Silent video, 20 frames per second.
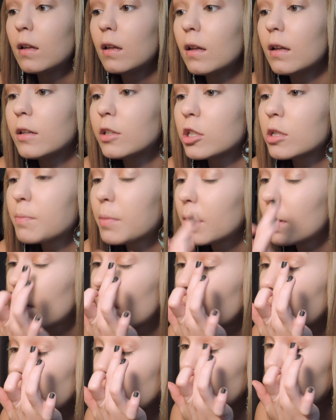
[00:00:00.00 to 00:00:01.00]
And just put it
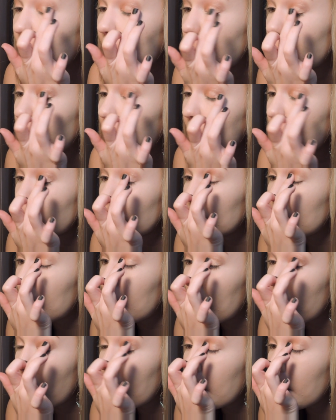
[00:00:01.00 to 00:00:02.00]
on the lid.
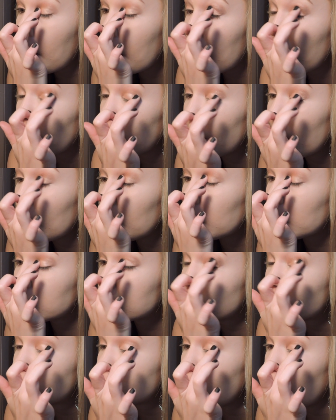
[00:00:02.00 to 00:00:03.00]
That looks
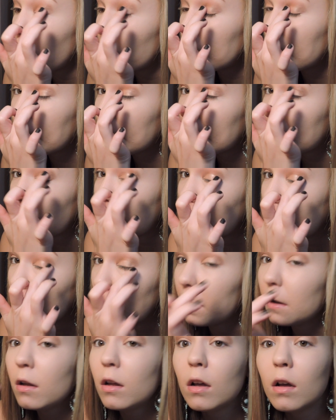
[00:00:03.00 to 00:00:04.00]
so pretty.
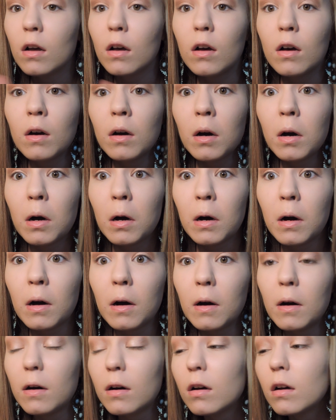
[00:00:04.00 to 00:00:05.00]

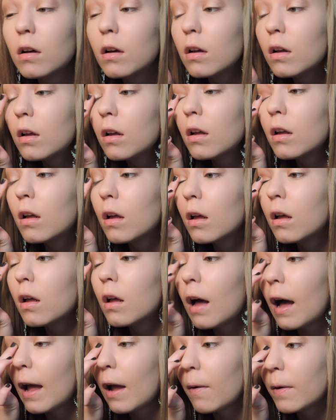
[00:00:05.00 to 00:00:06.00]
Oh!
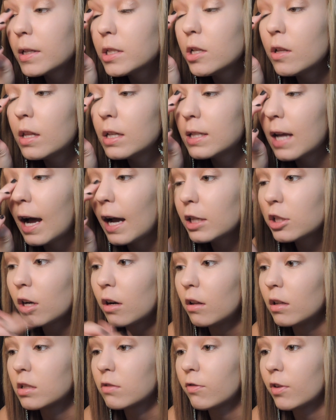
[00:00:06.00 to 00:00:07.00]
I always do these eyeshadow
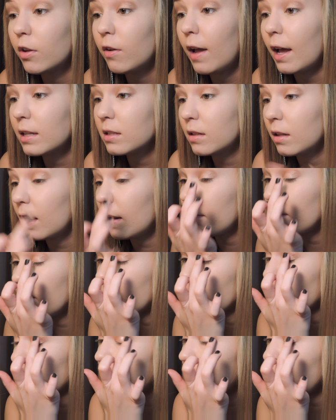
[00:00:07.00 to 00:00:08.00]
looks for you guys and then I
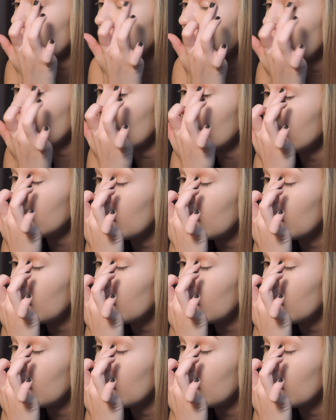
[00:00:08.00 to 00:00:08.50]
freaking love